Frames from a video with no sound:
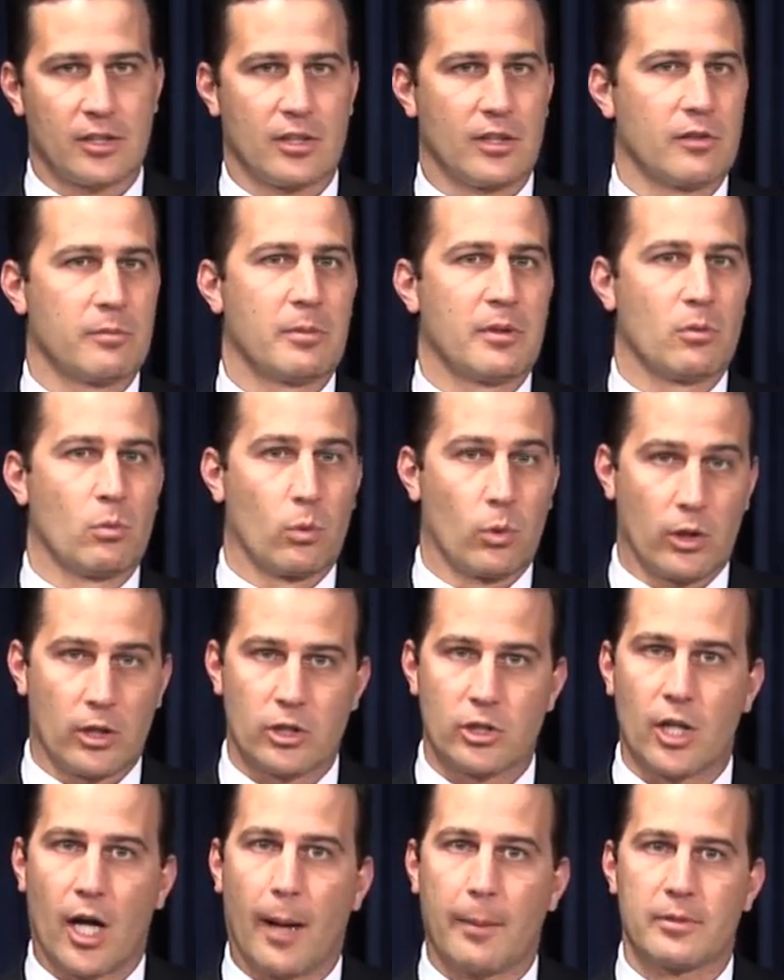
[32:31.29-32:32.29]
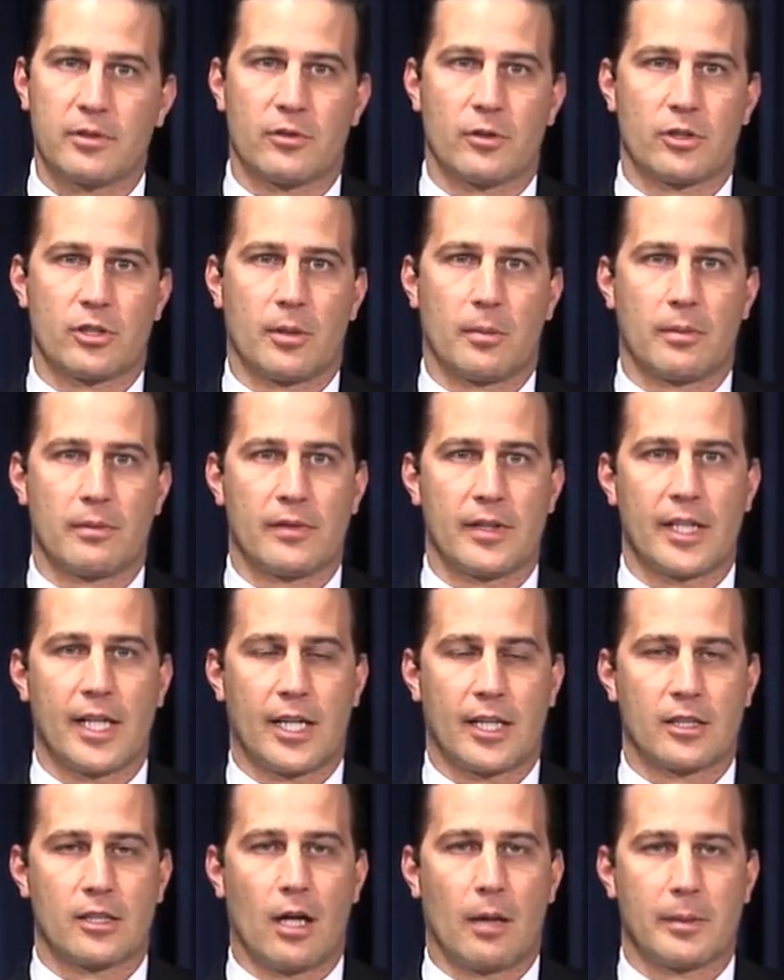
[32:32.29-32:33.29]
There have been workshops for some of the
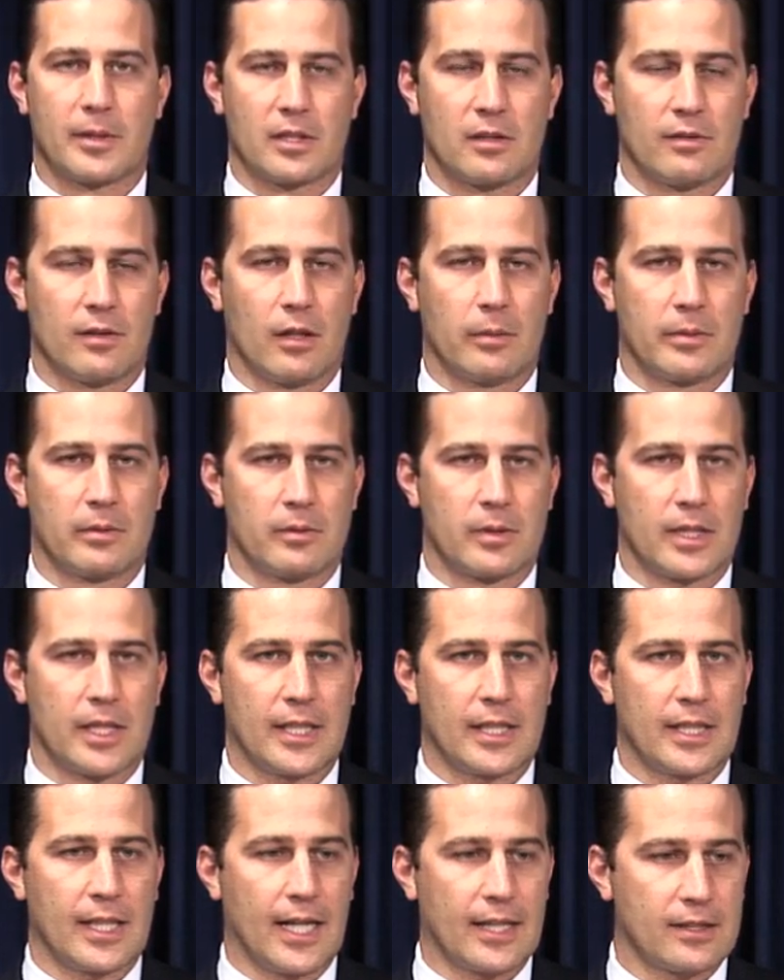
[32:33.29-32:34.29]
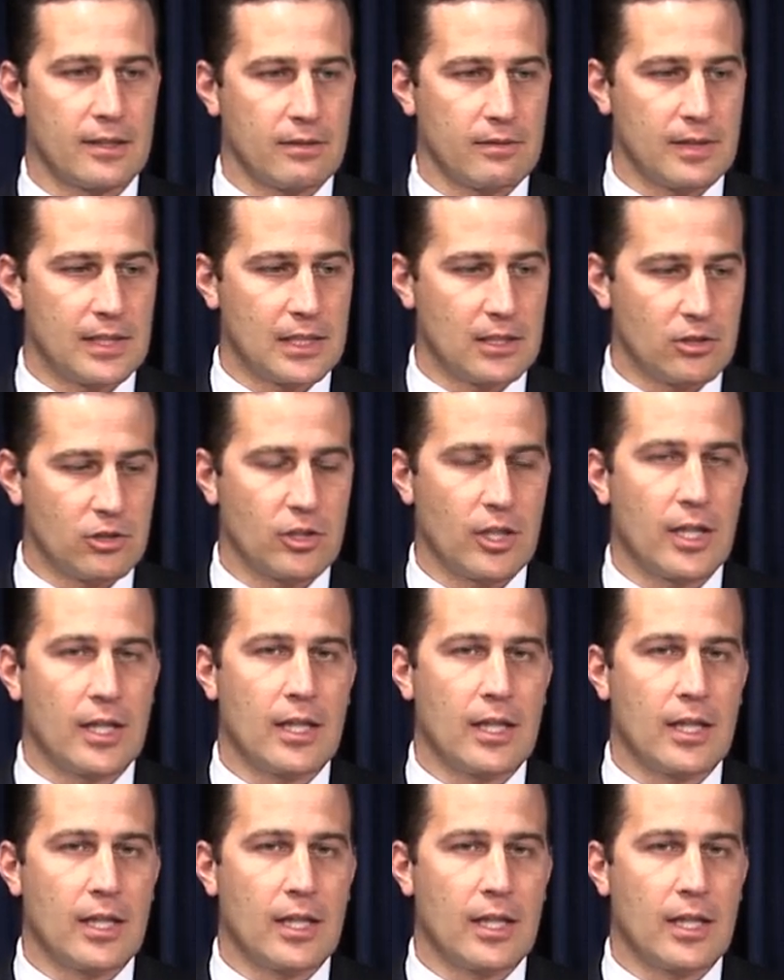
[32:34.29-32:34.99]
economic development related activities.